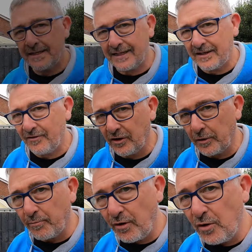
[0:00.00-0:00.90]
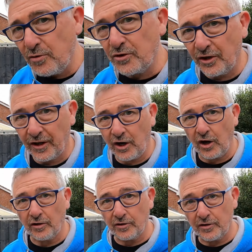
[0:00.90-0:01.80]
So let's have a look at the pros and the
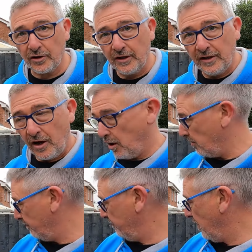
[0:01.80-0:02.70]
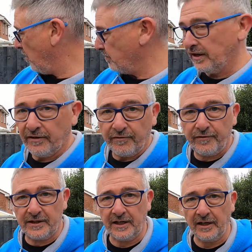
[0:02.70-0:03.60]
cons of owning and
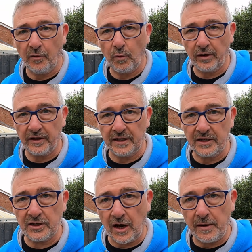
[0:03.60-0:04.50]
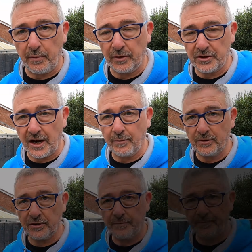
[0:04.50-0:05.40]
fitting one of these sky pond towers.